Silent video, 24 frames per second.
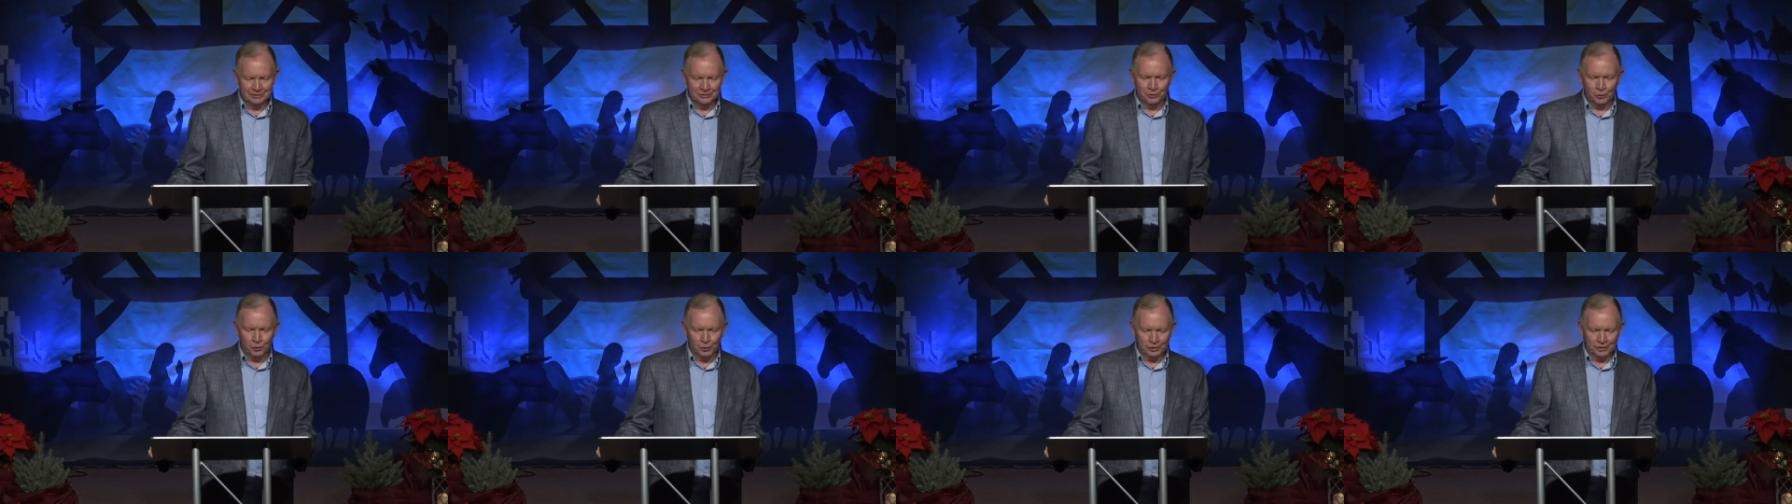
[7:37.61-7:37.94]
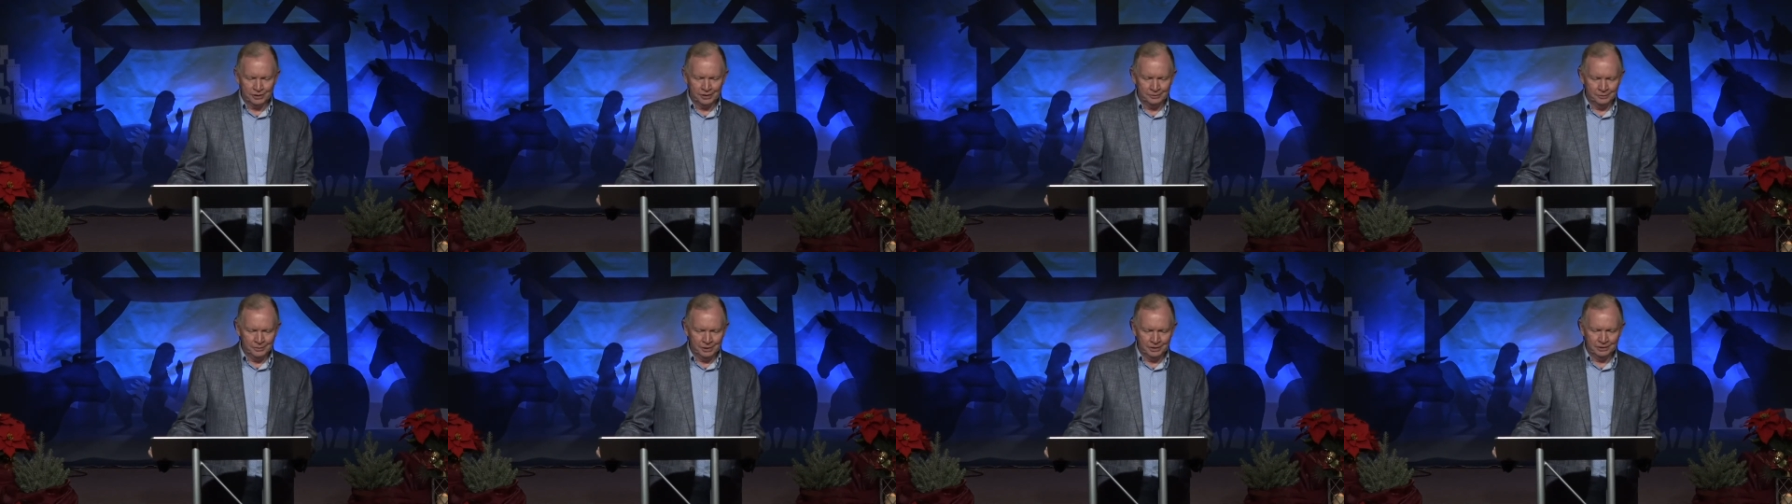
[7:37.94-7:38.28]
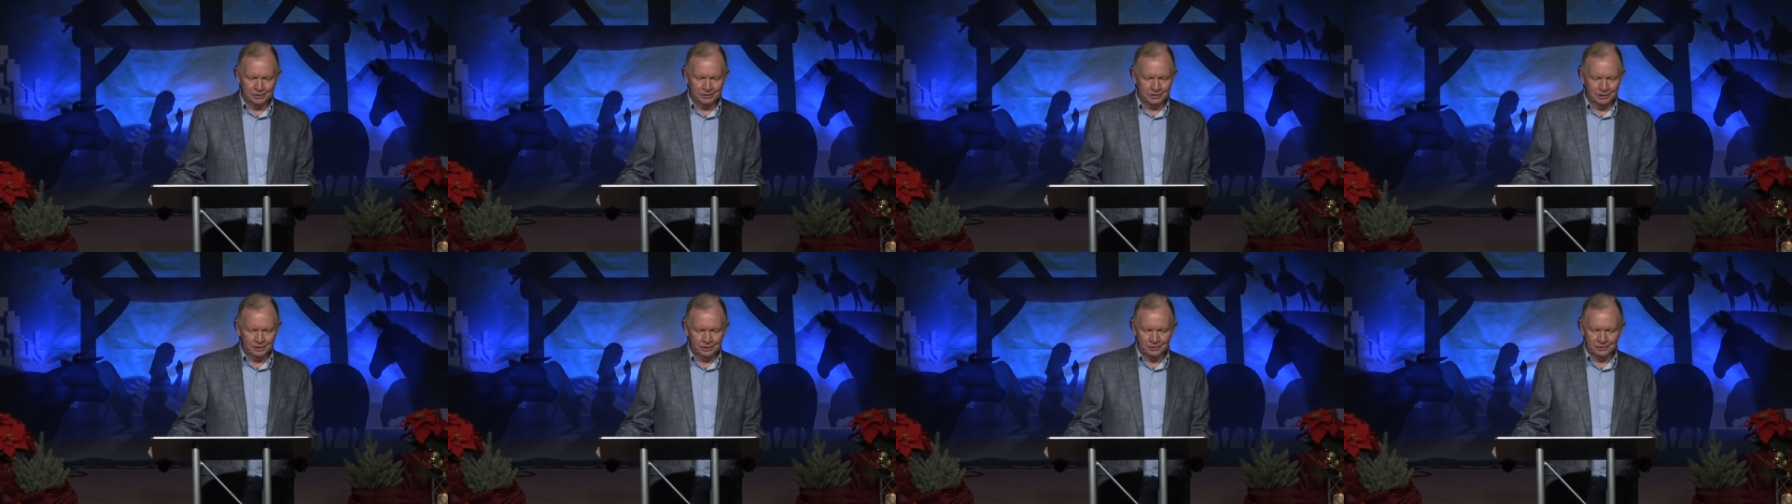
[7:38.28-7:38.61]
14
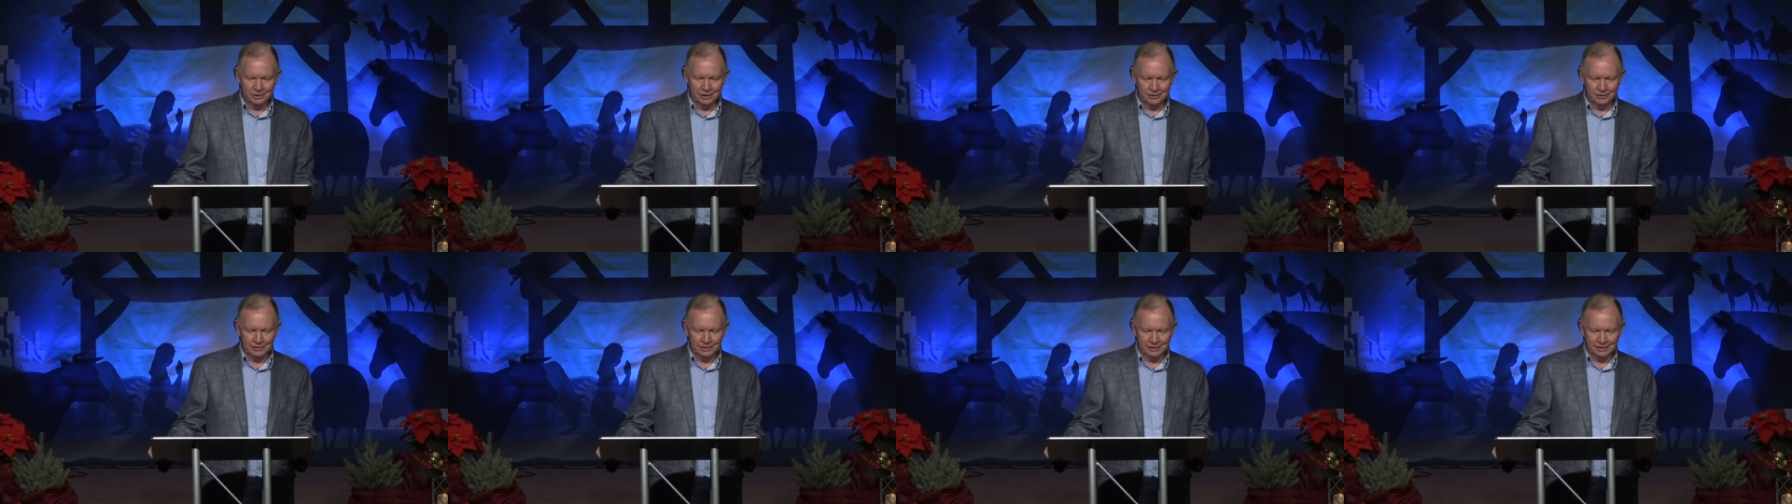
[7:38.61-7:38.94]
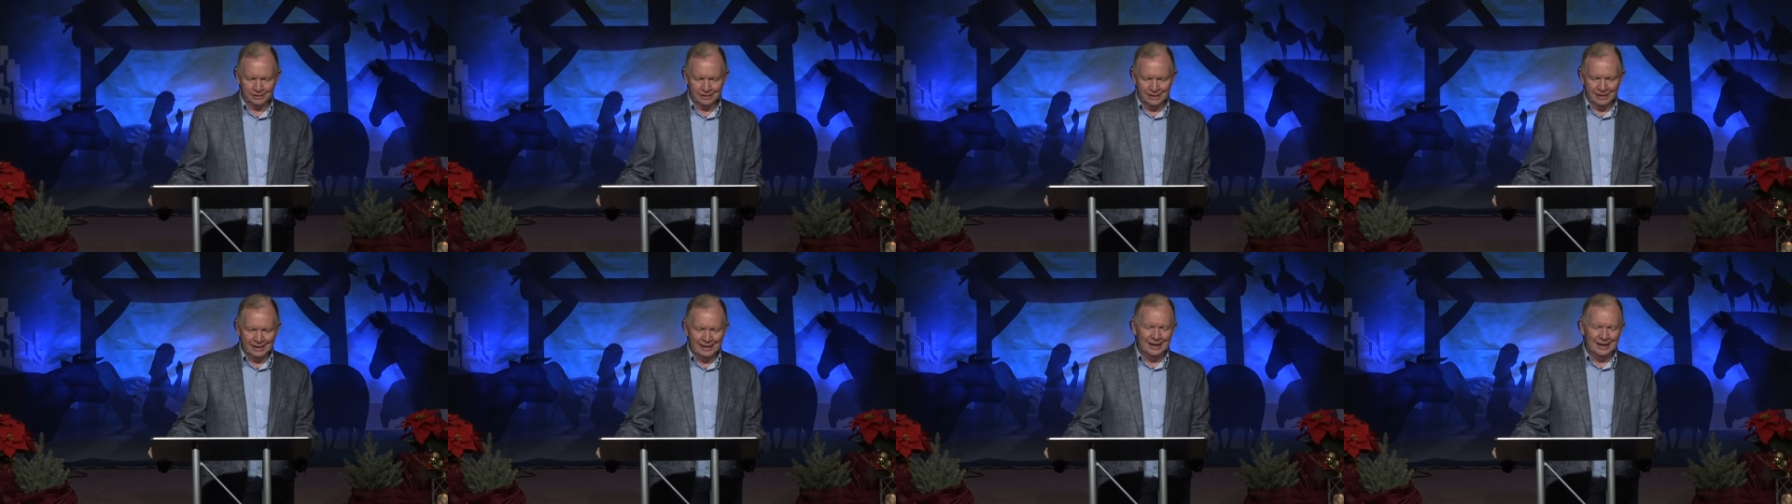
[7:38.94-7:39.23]
minutes long, I think.